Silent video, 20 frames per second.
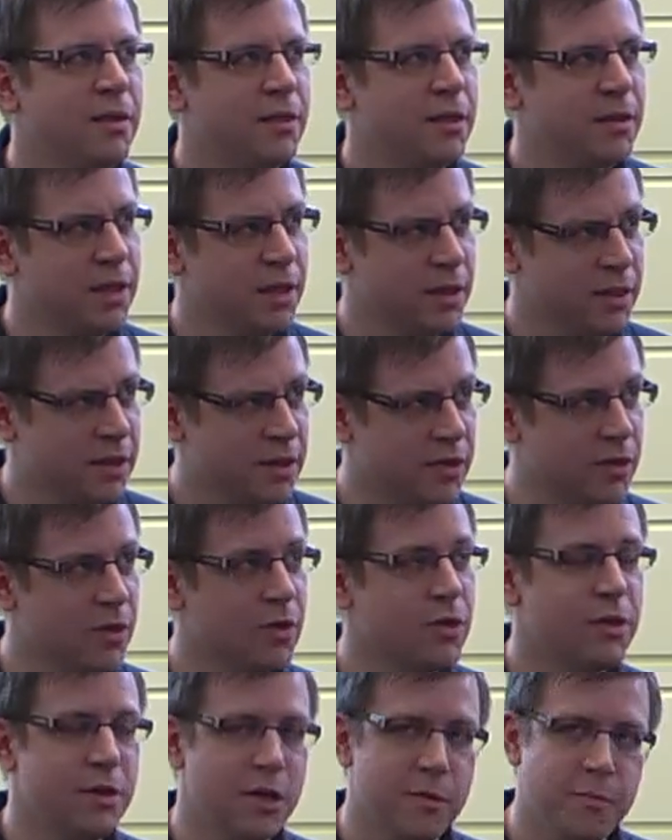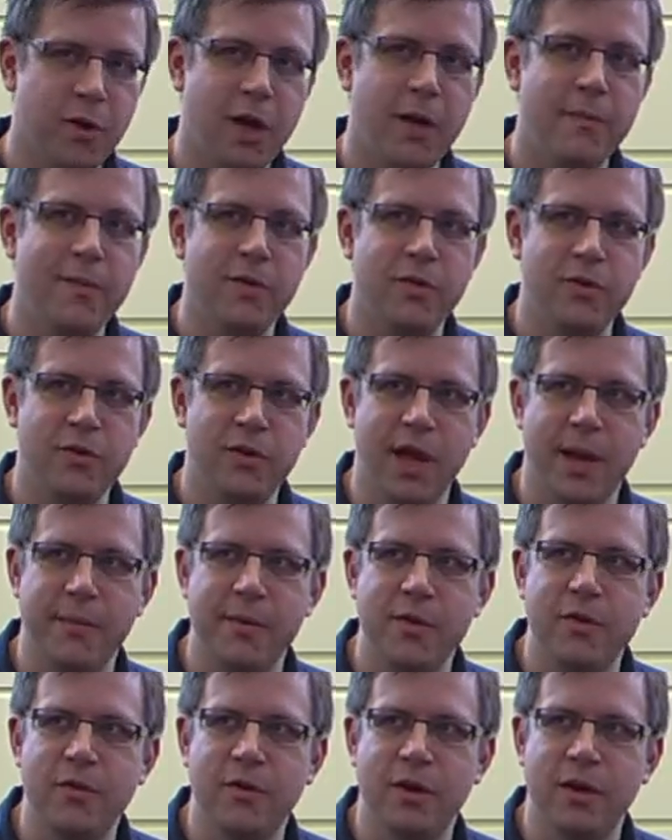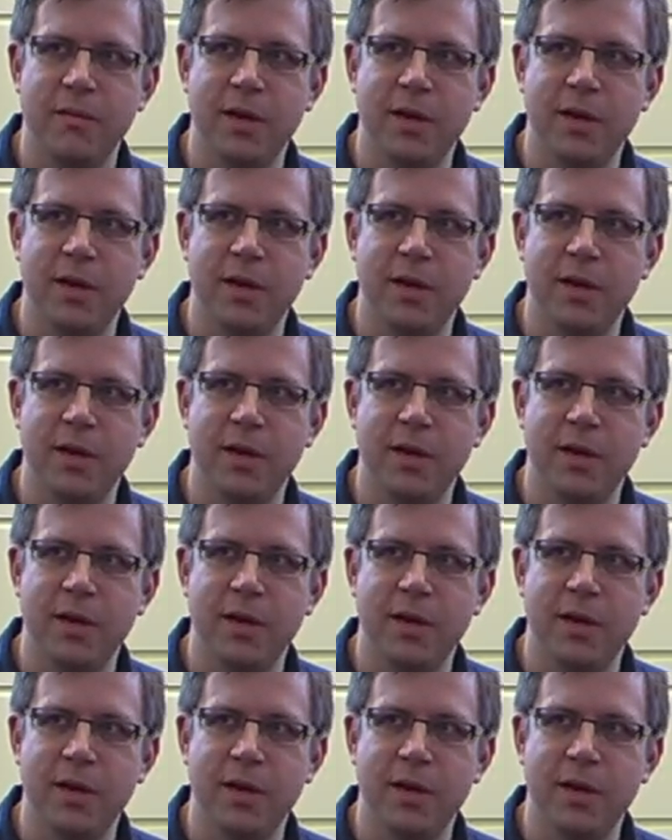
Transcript: The solution to this problem is through chemistry,